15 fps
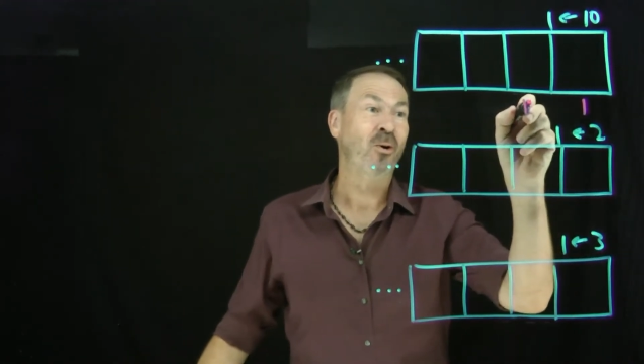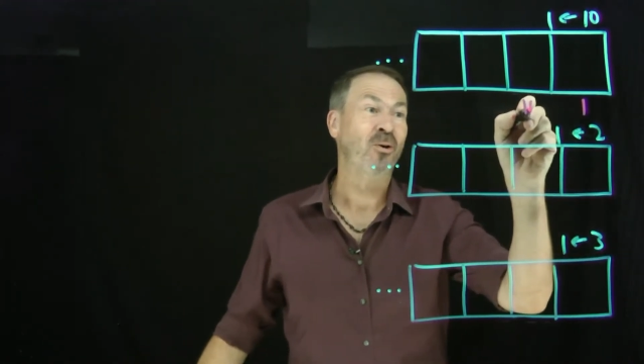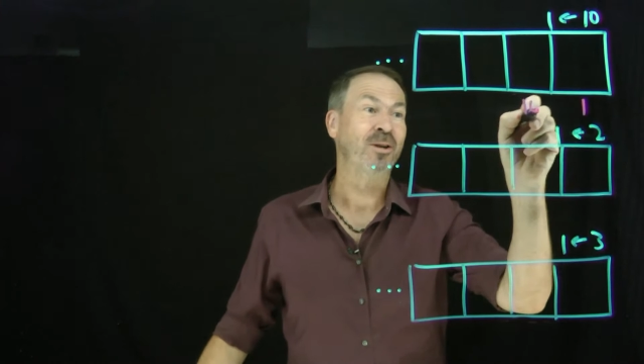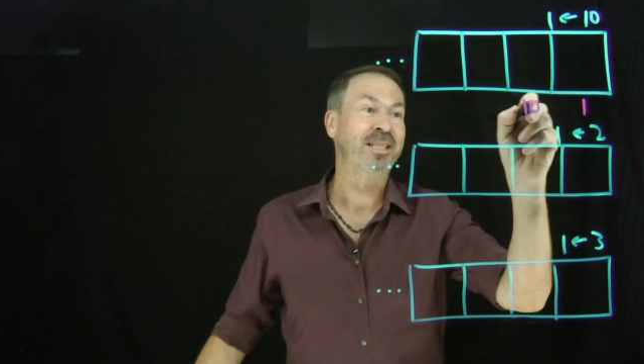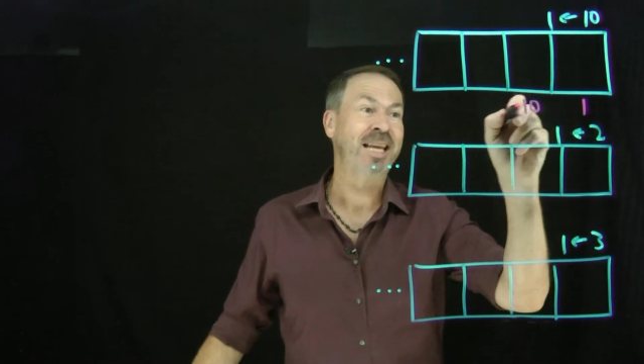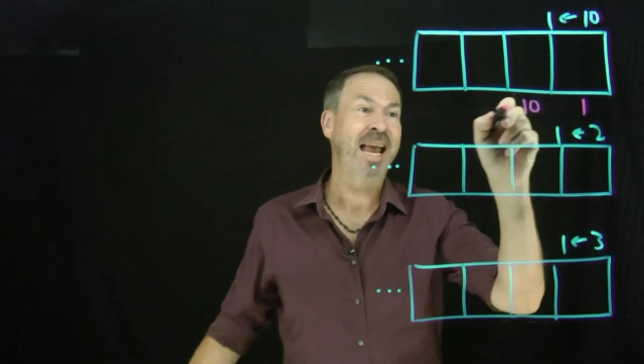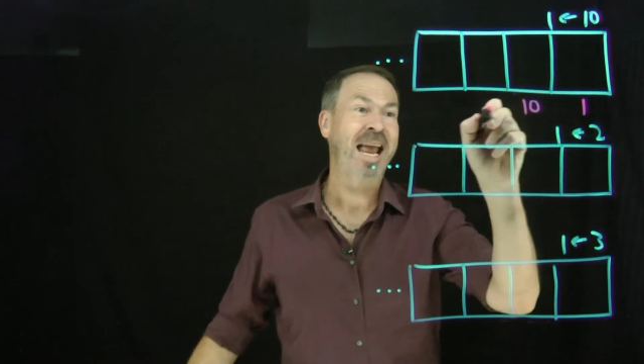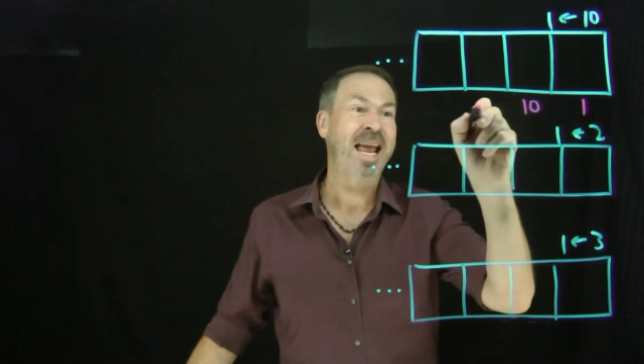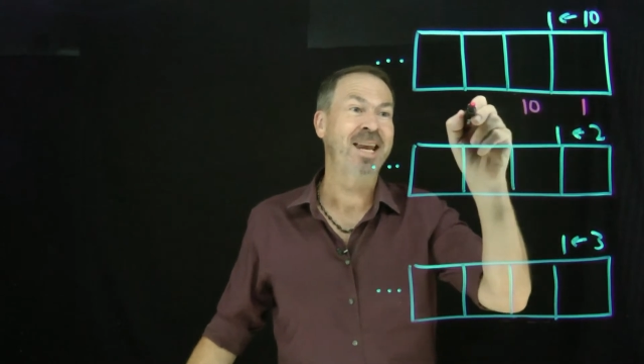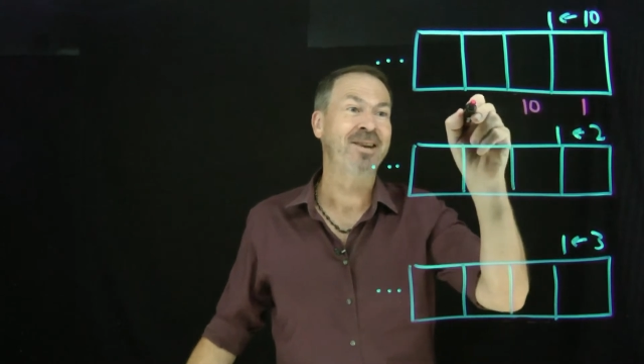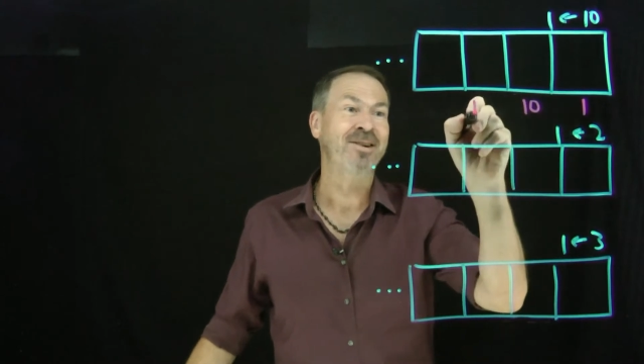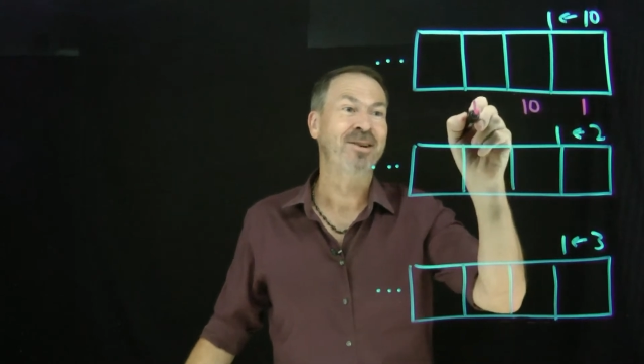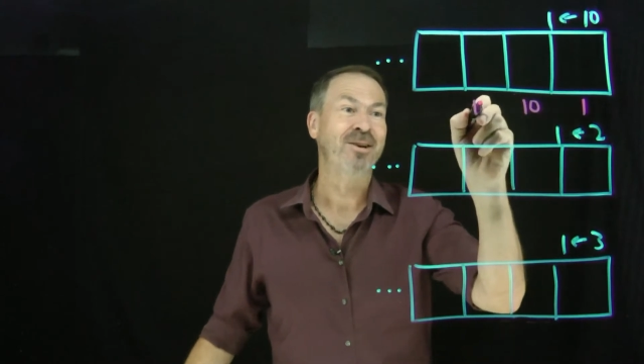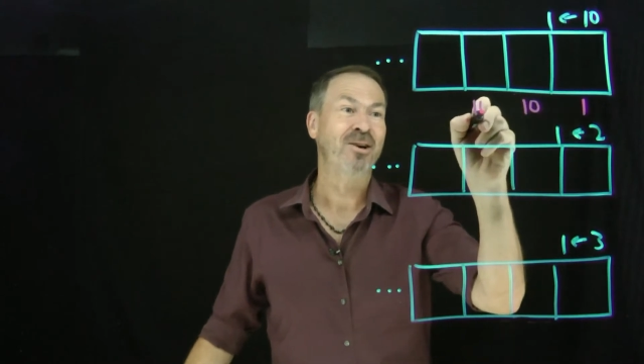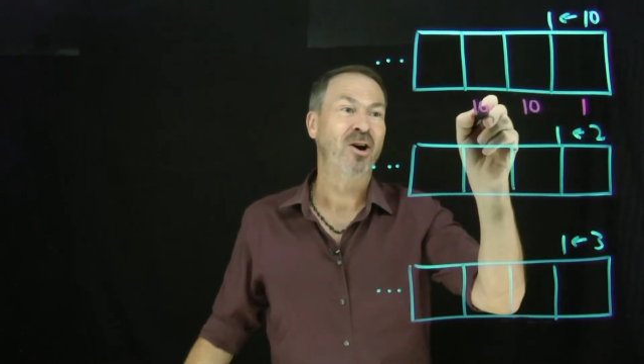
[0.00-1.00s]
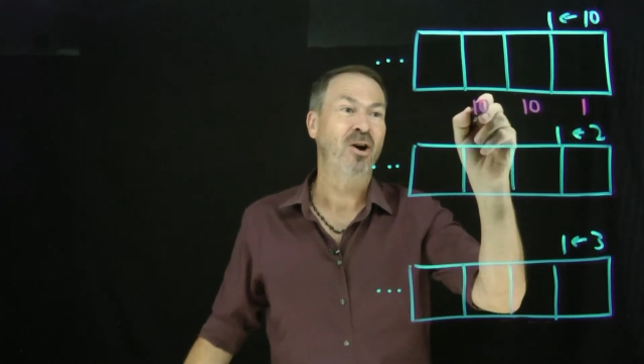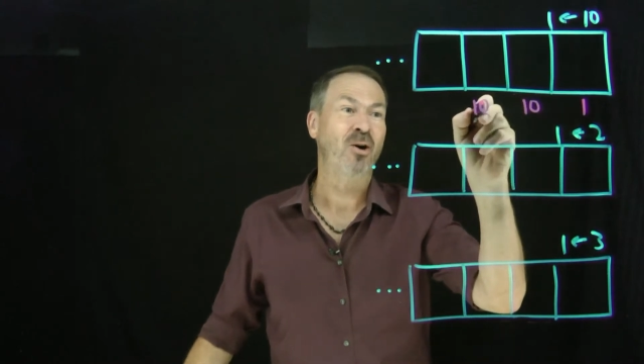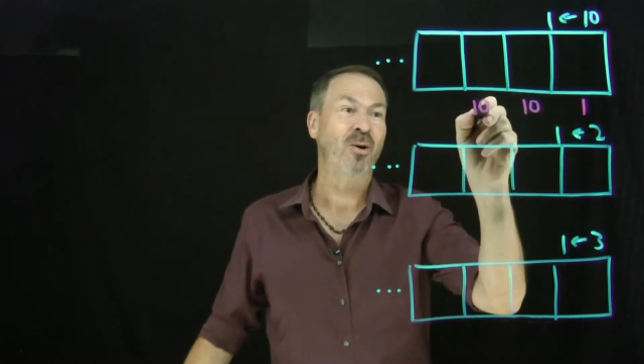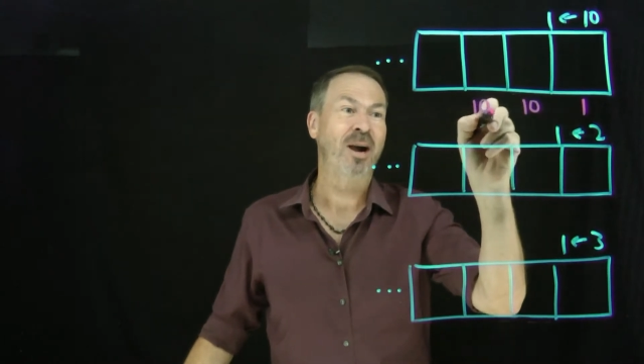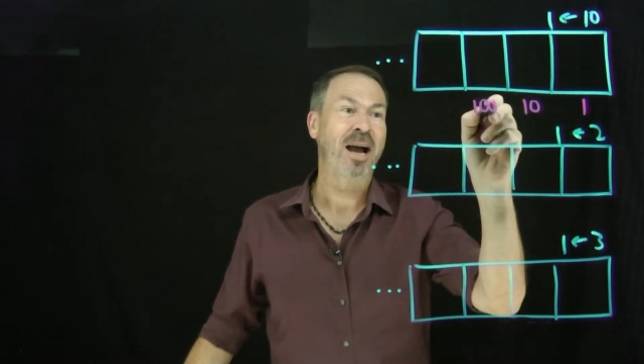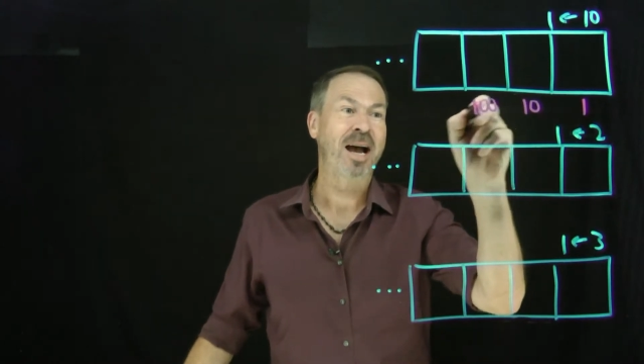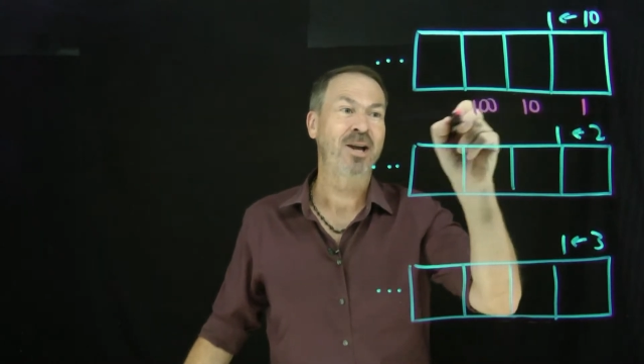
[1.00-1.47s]
or 10
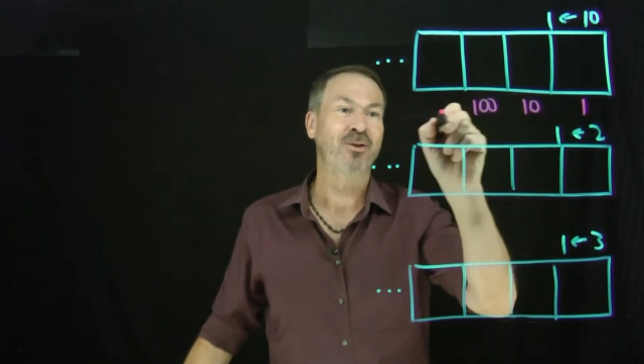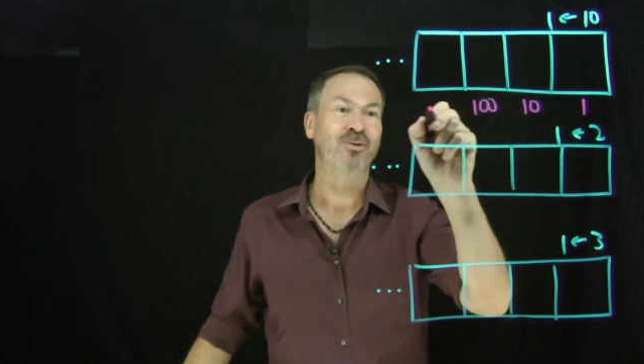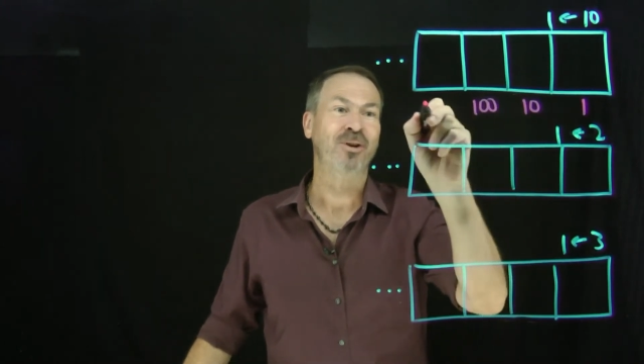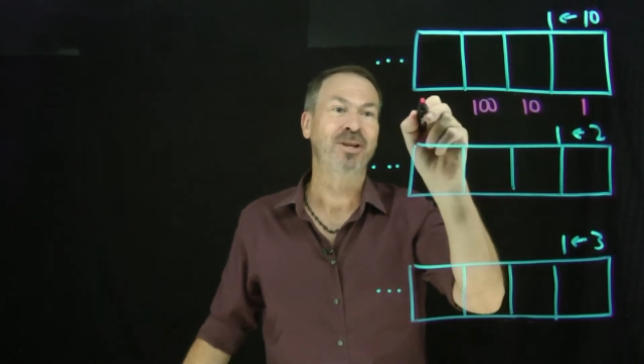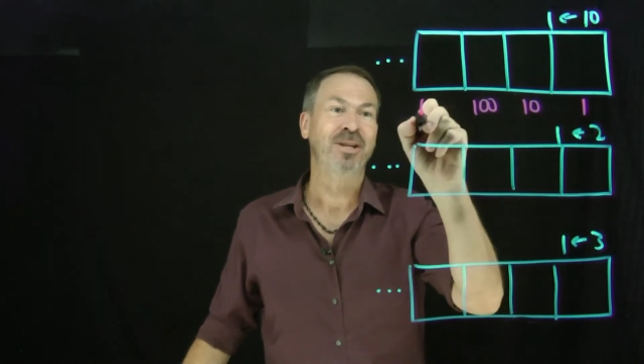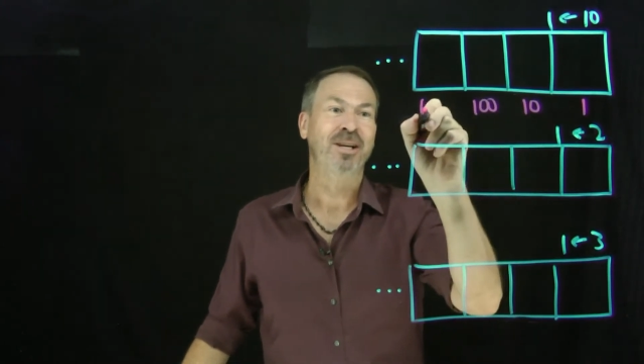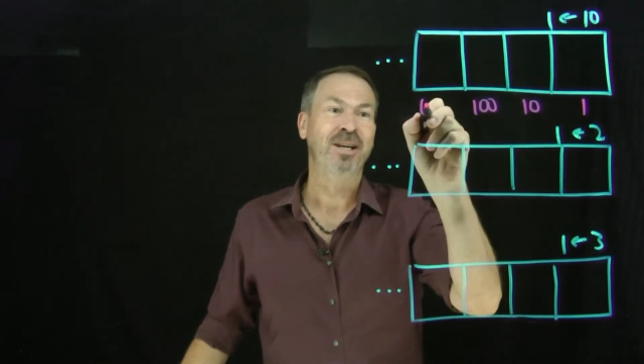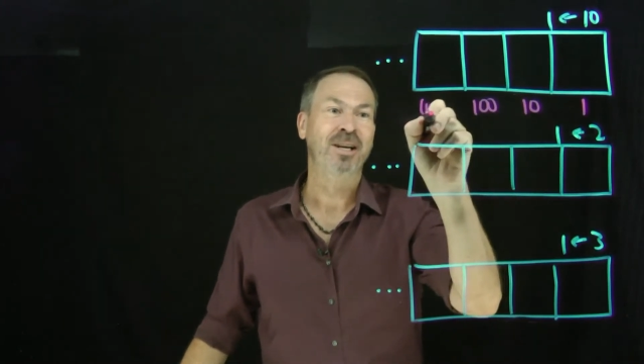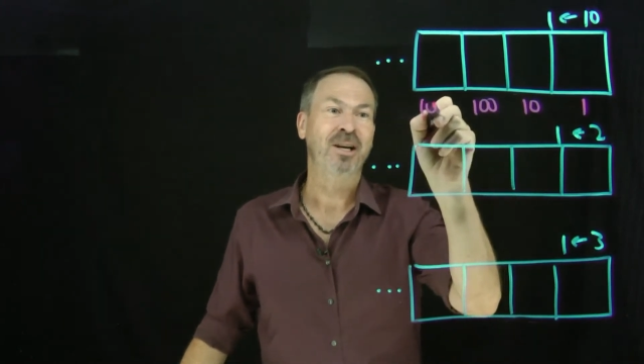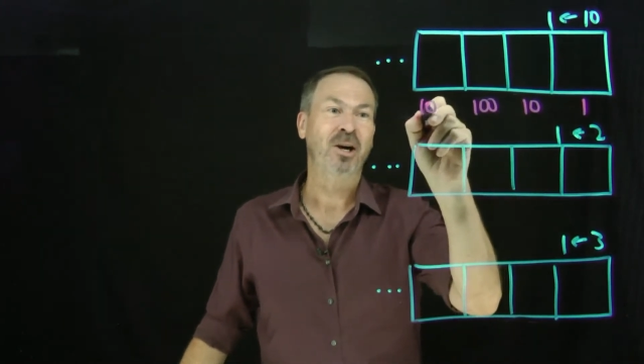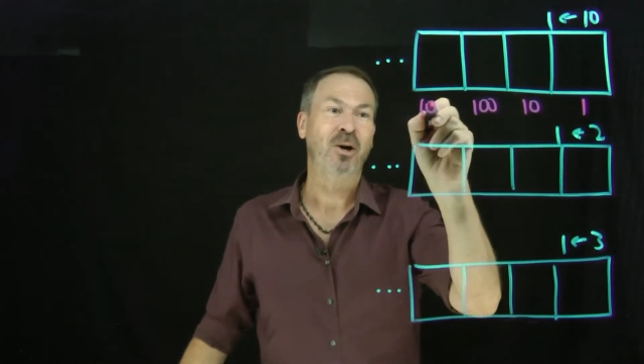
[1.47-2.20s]
or 100